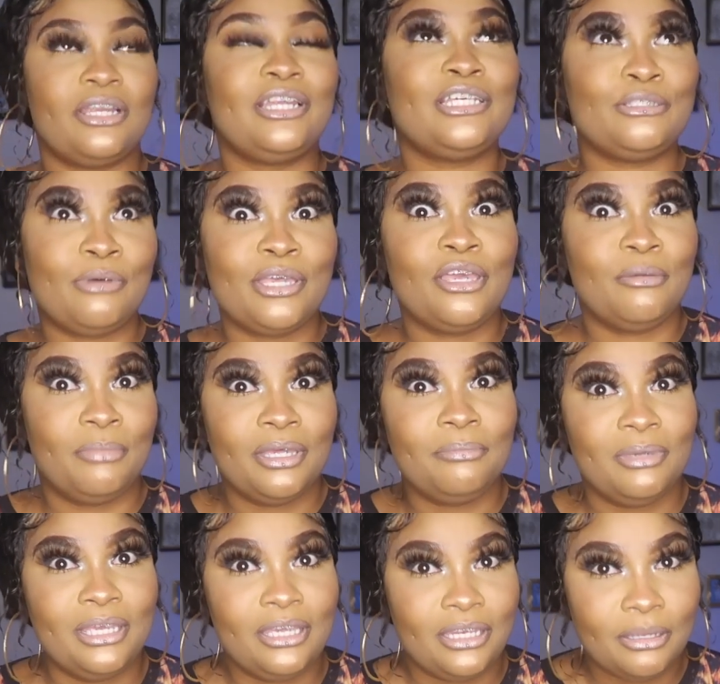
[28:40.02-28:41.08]
sorry, that's why your butt
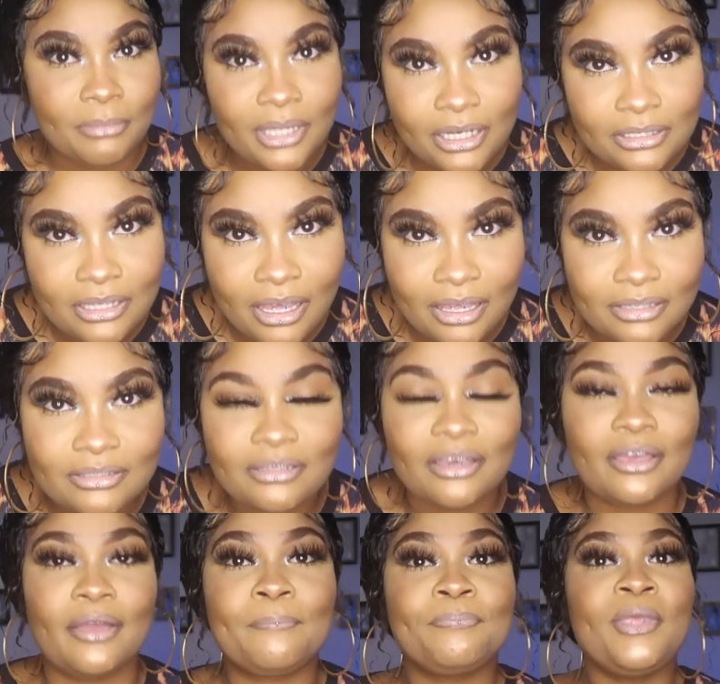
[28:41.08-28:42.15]
began demonetized.
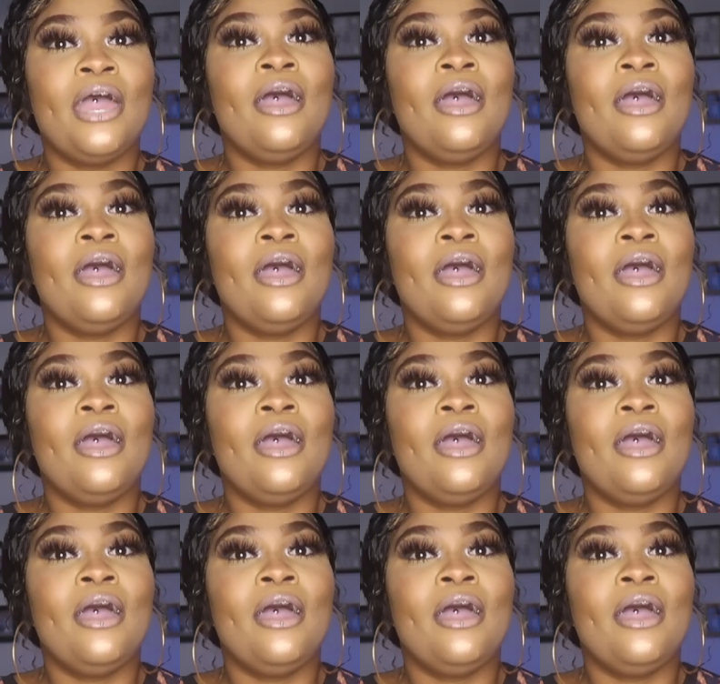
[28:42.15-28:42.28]
Okay,